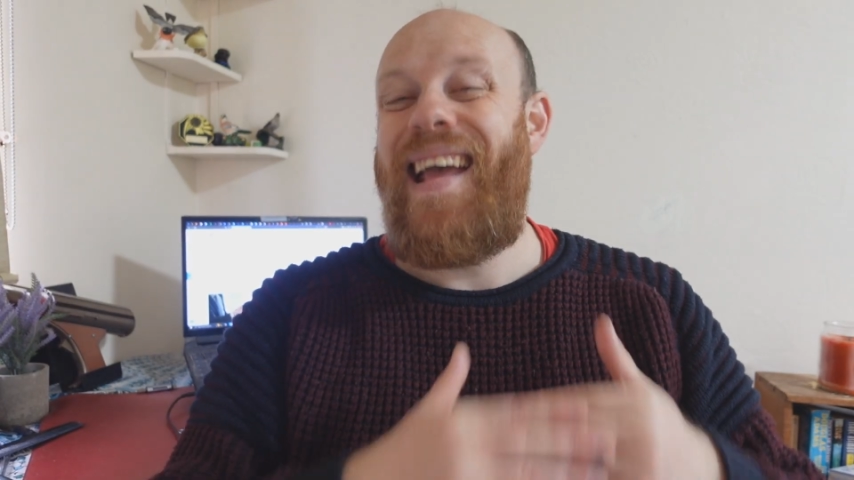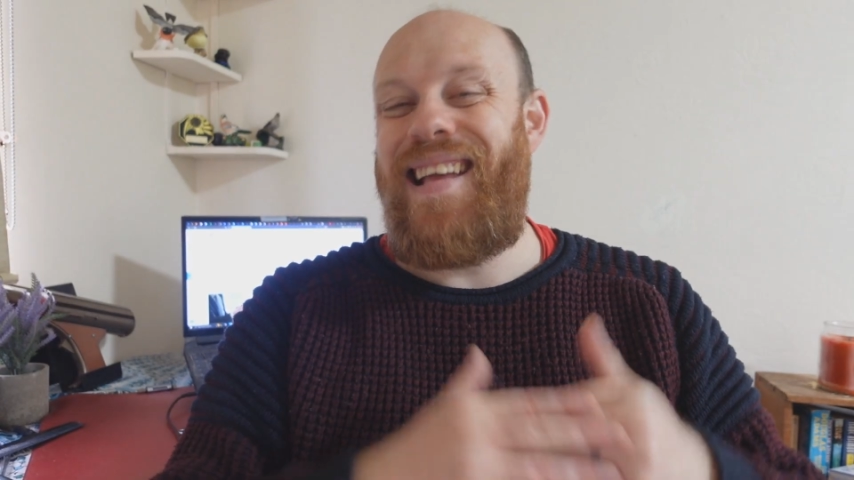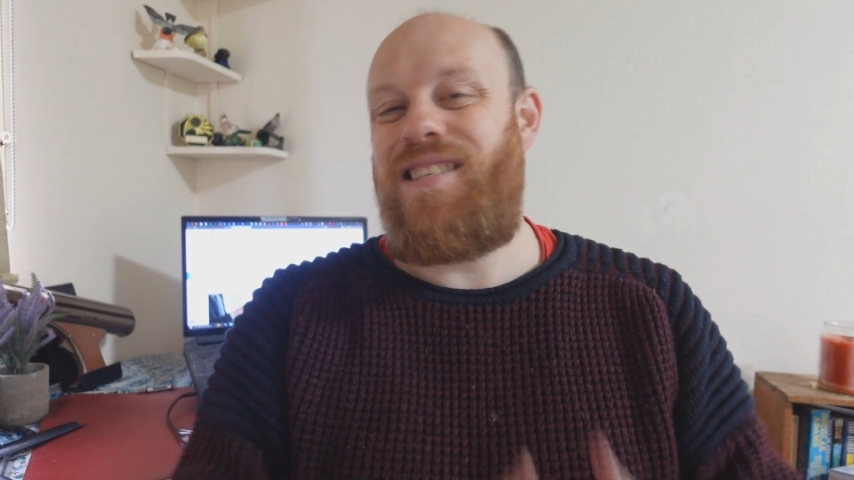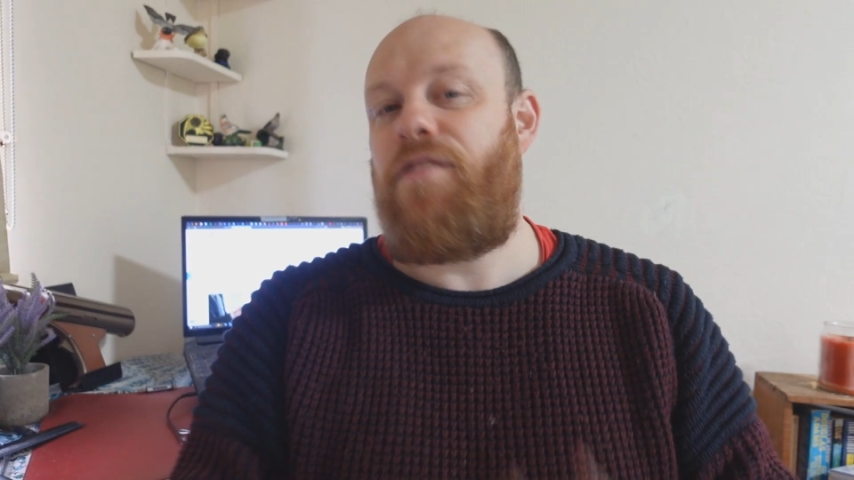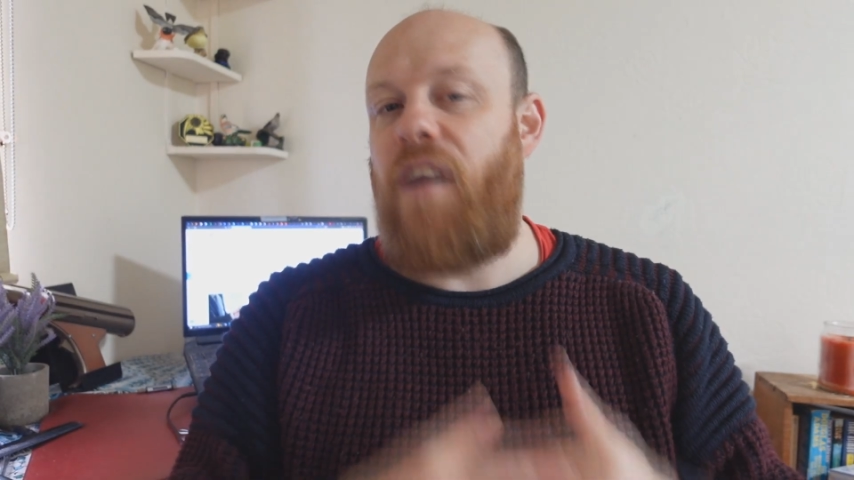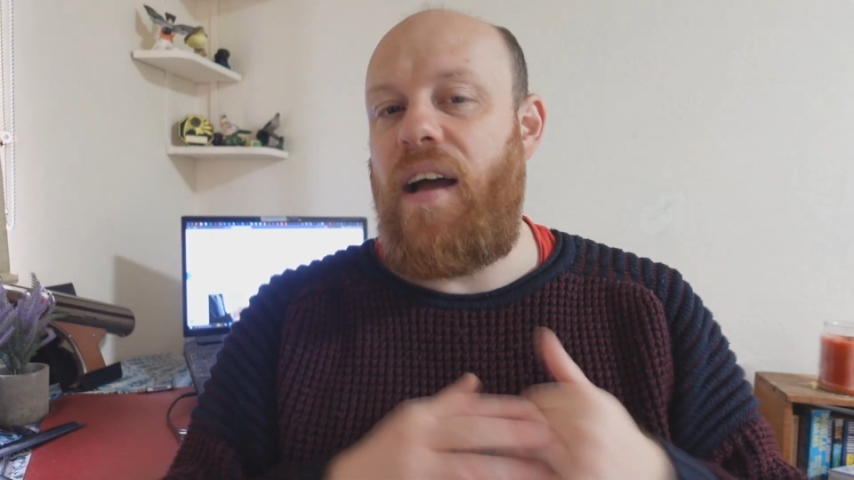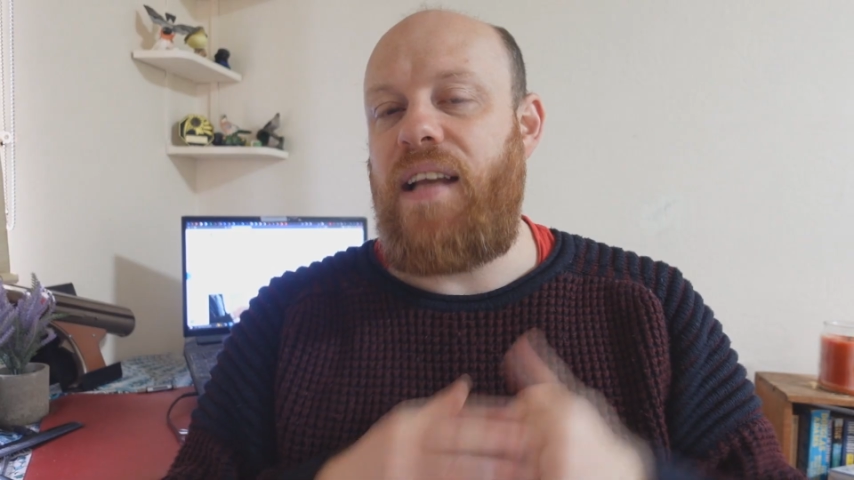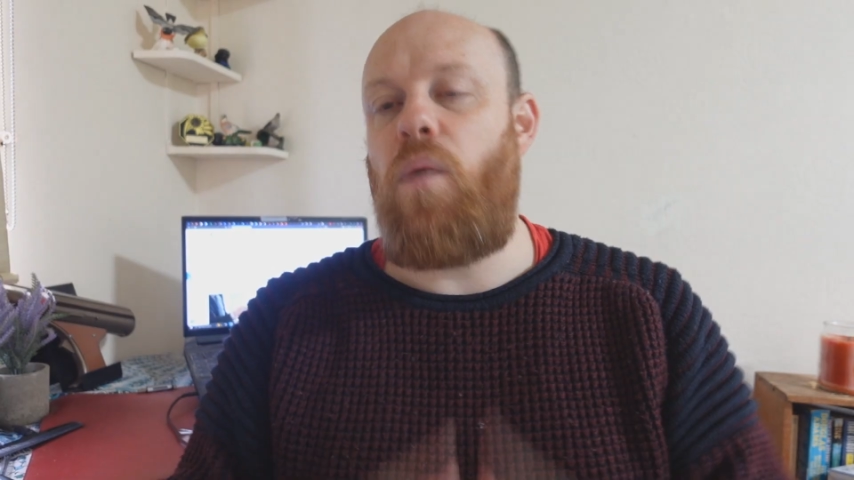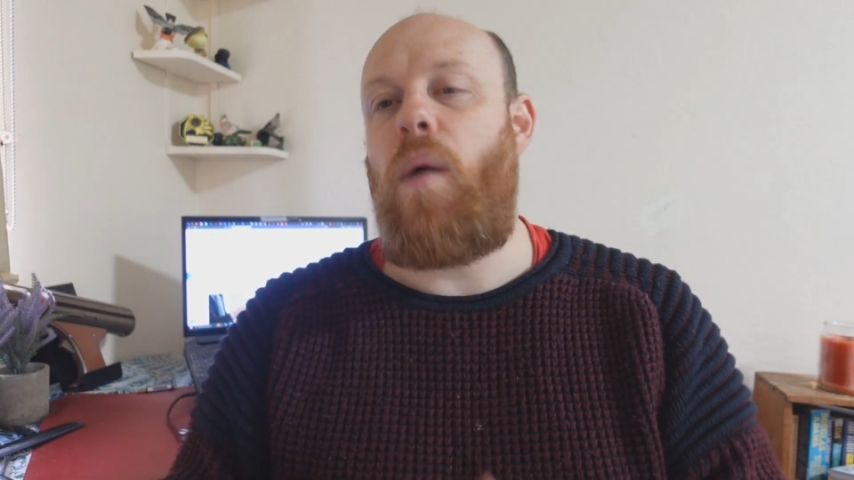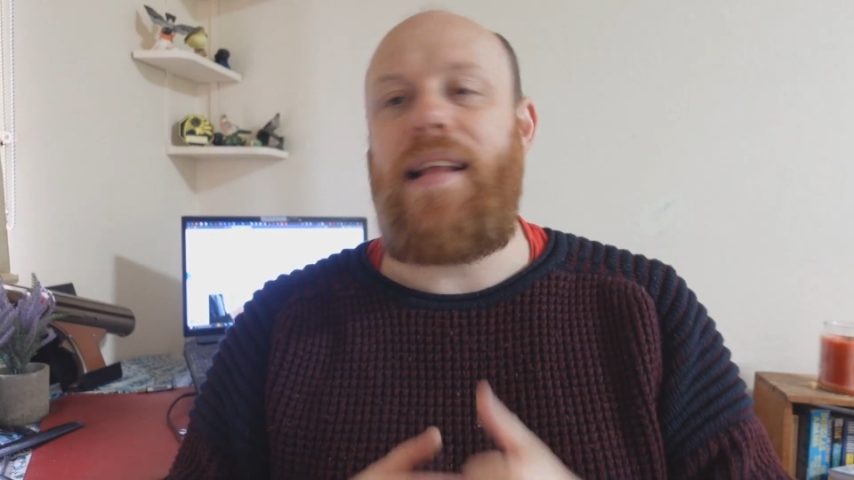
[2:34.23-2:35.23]
is to
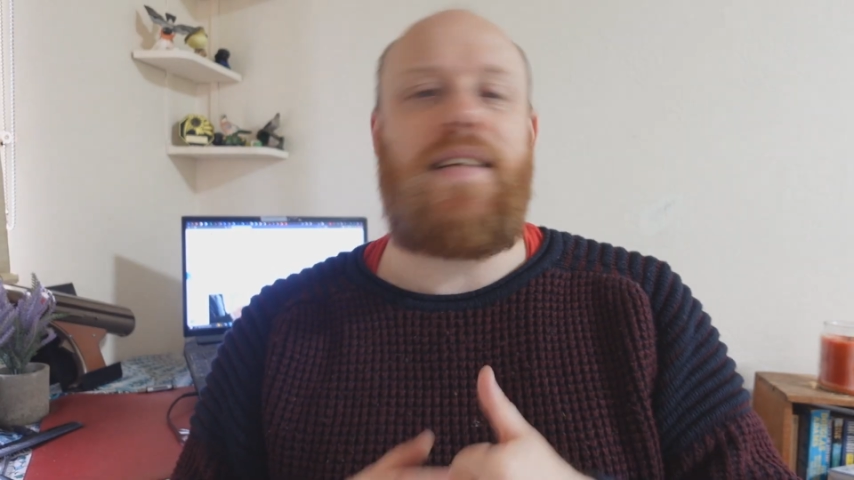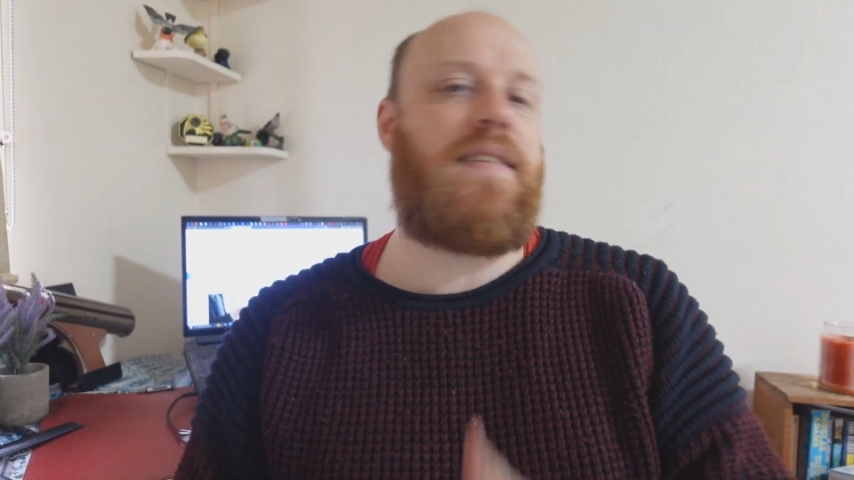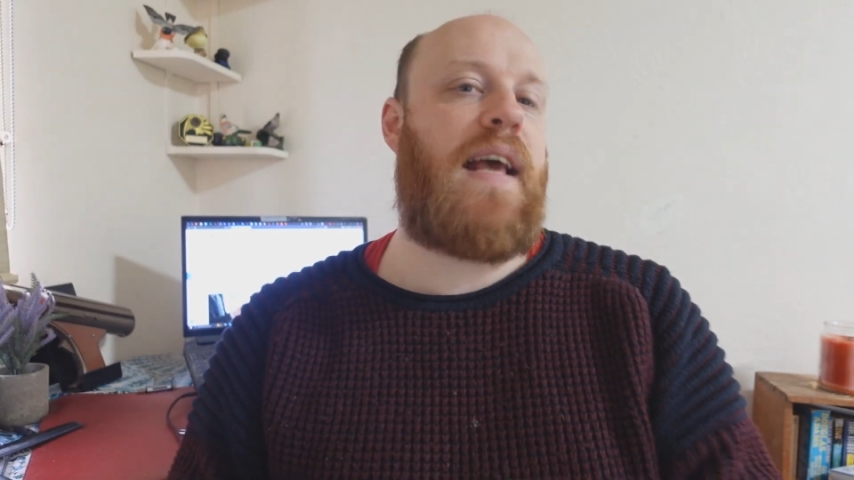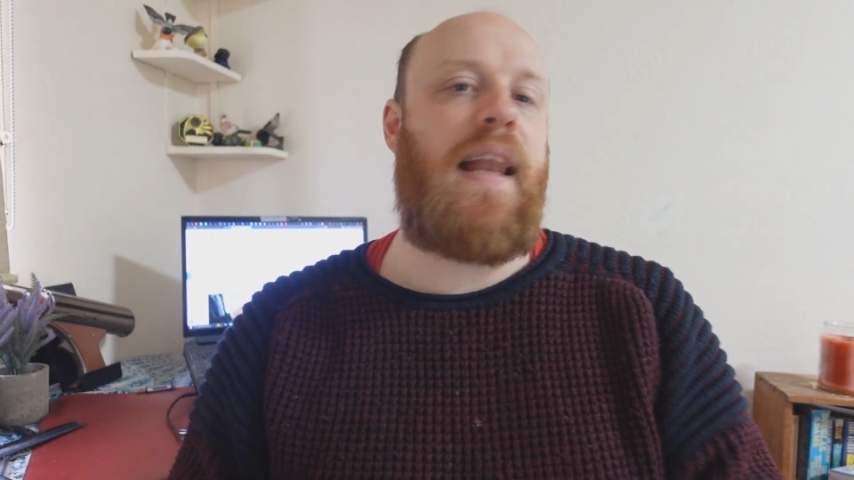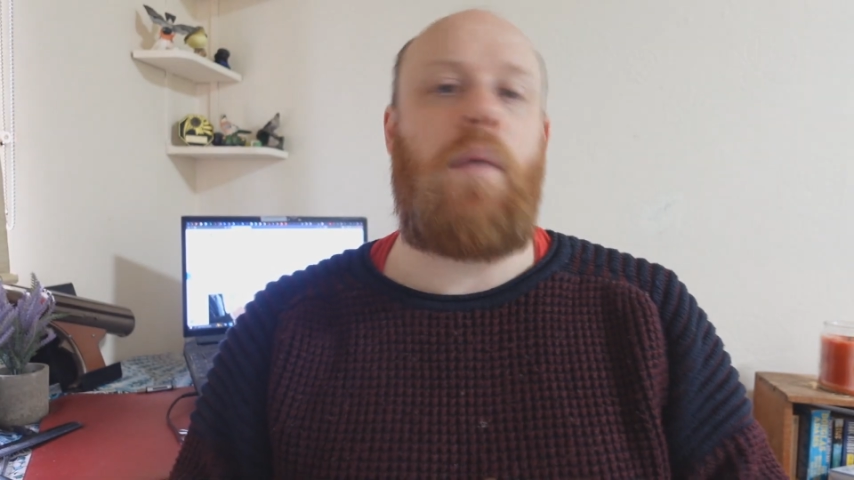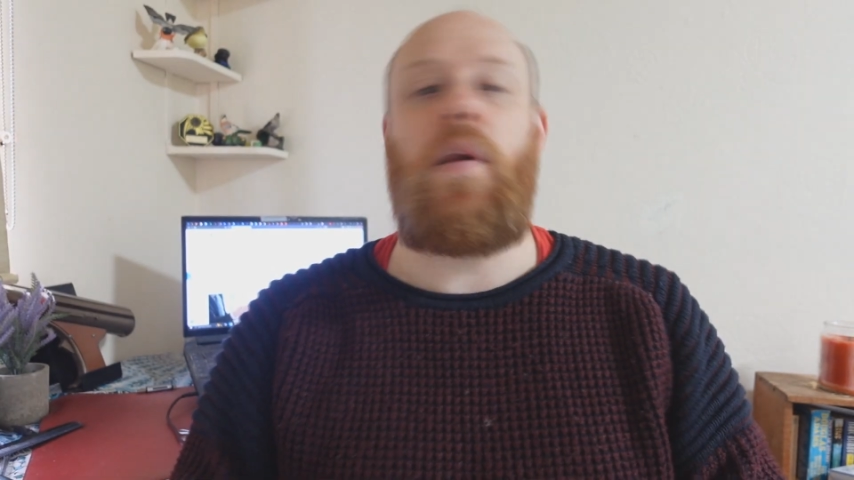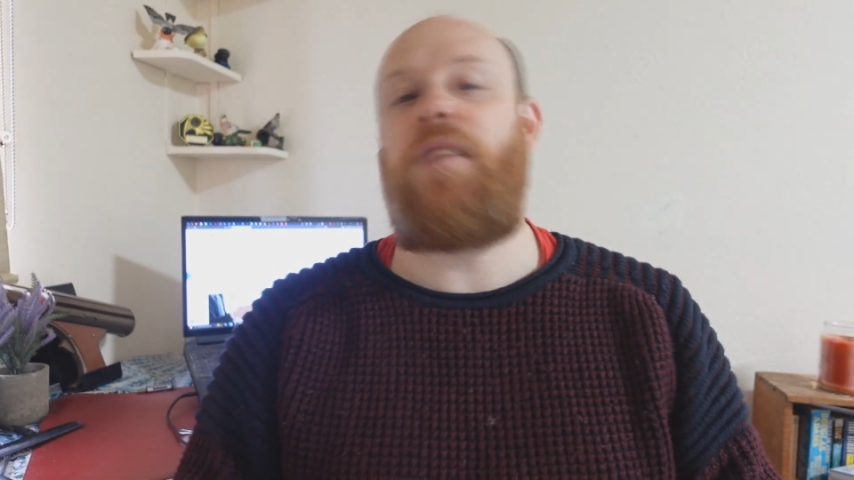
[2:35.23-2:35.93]
find a way to sell it,